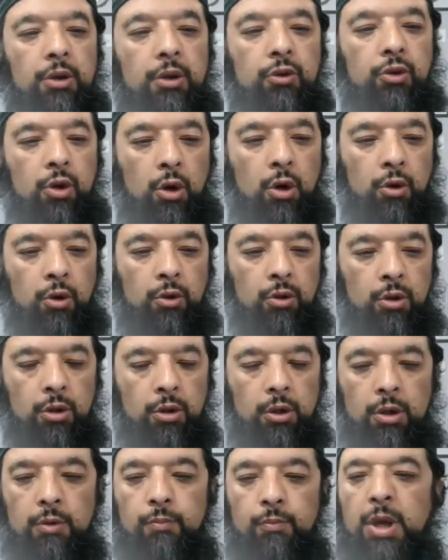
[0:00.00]
So,
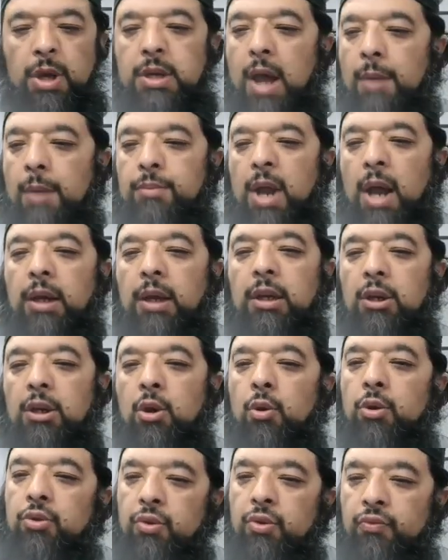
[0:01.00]
but I'm not going to
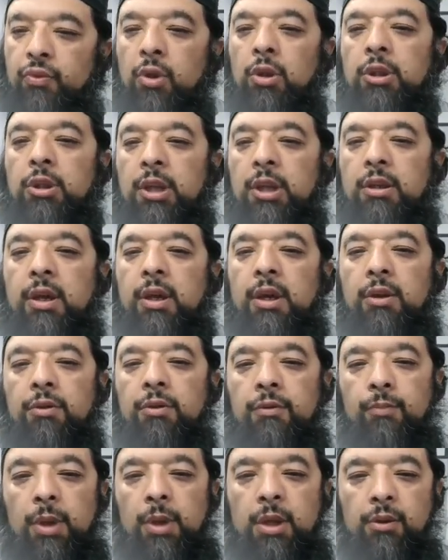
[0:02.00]
go into full
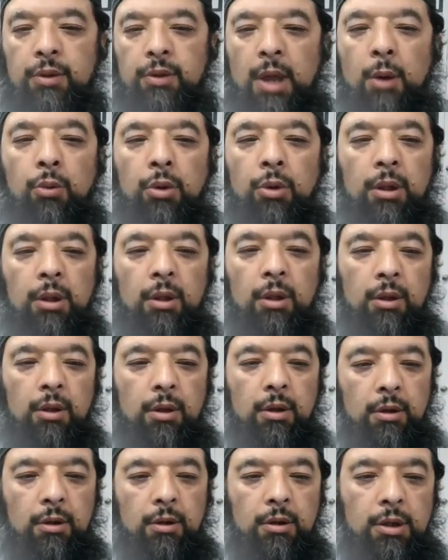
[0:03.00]
details because that will
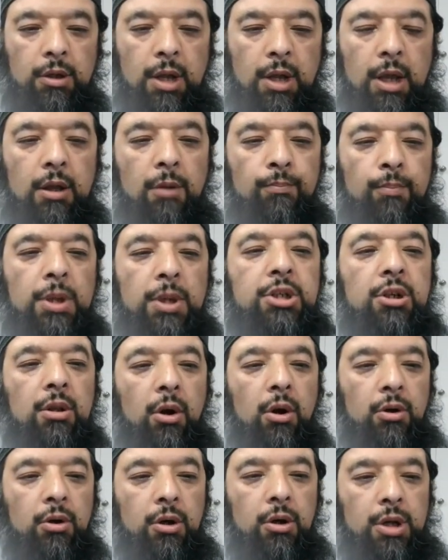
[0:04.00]
take a much
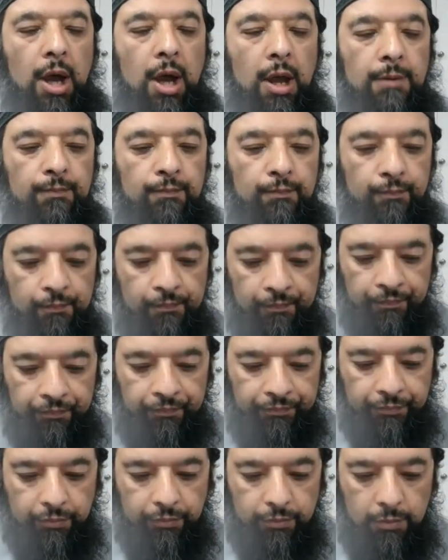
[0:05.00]
longer time.
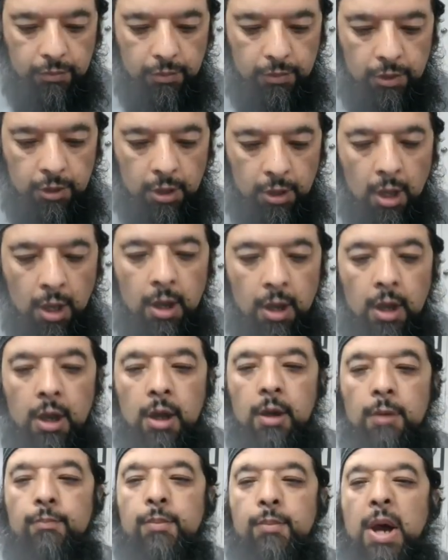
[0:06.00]

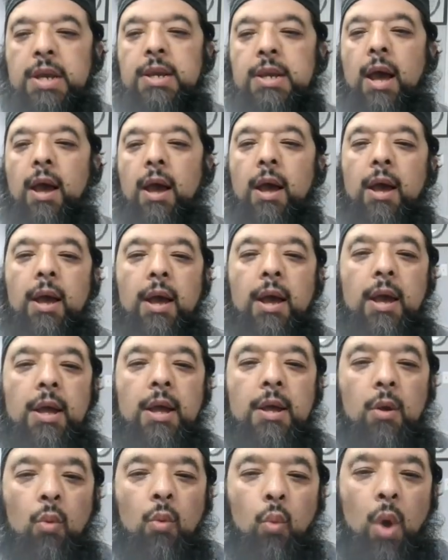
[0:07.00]
But
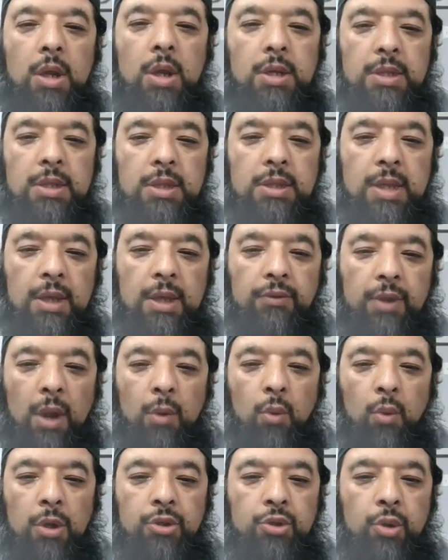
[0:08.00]
one of the things
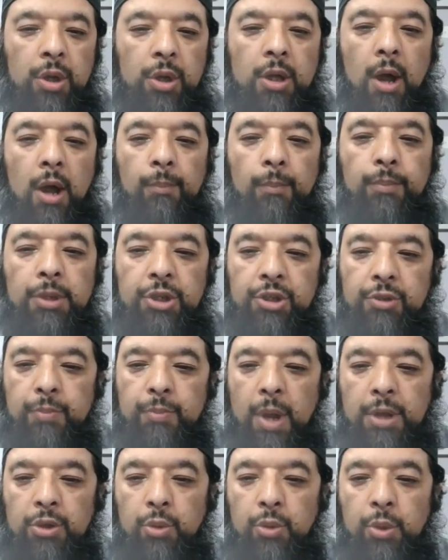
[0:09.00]
I want to accomplish
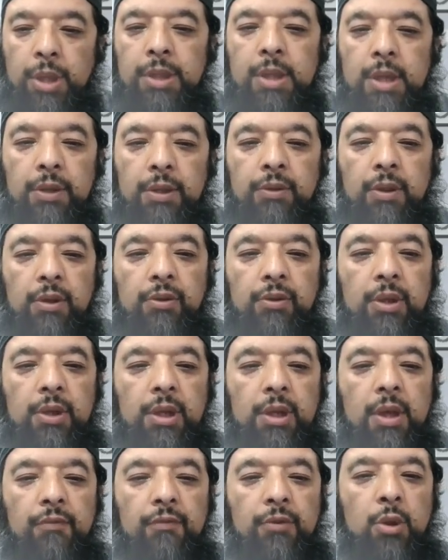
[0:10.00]
by doing this is to
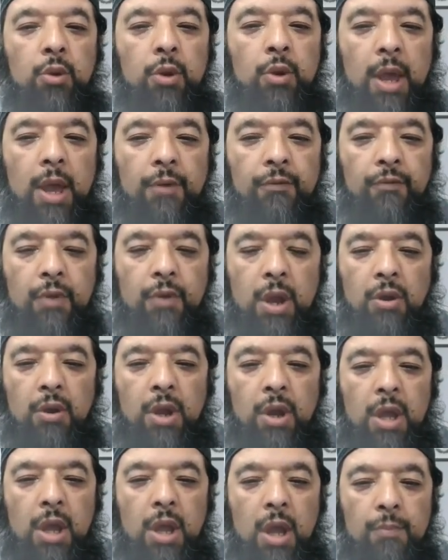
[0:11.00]
give you a
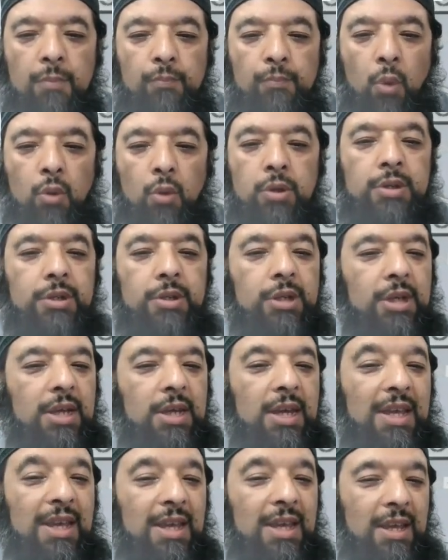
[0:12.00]
very important
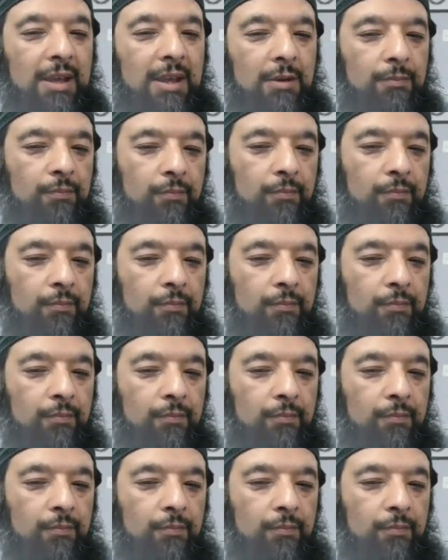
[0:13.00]
key